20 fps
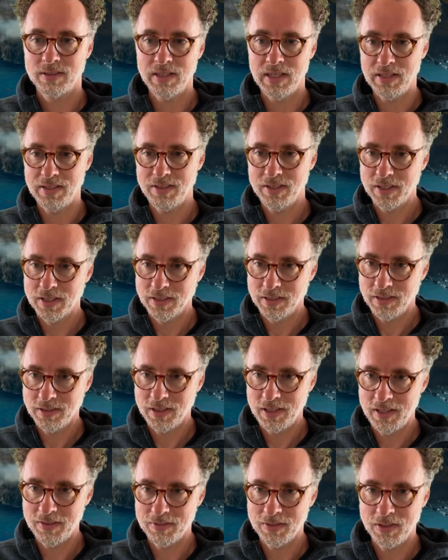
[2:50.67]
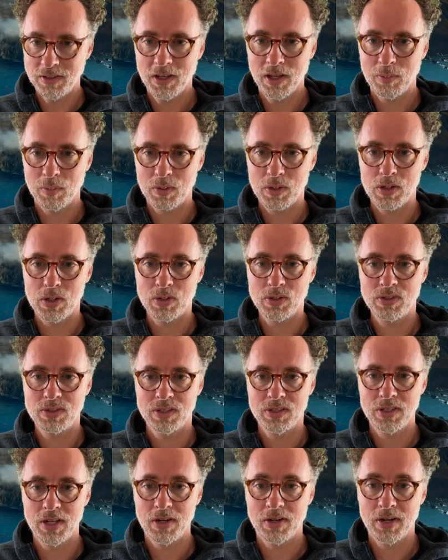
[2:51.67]
It didn't even come close to
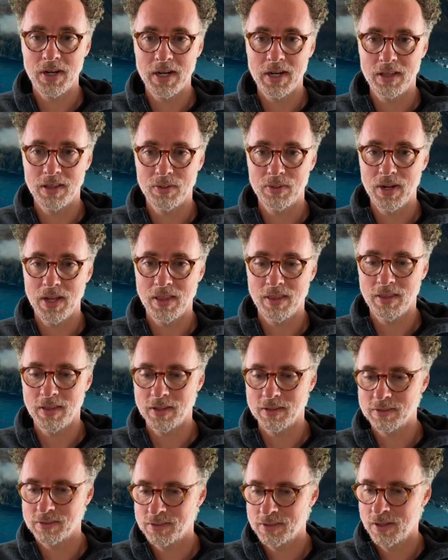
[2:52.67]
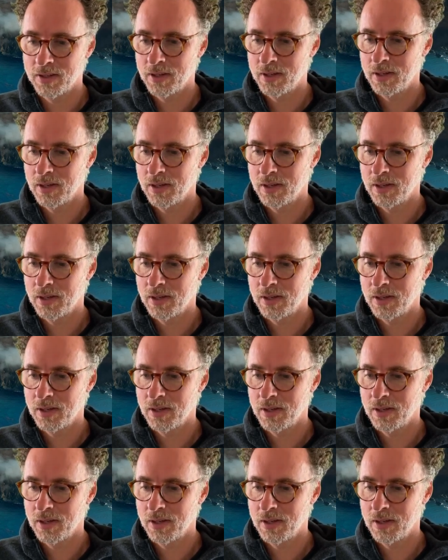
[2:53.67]
generating the right things.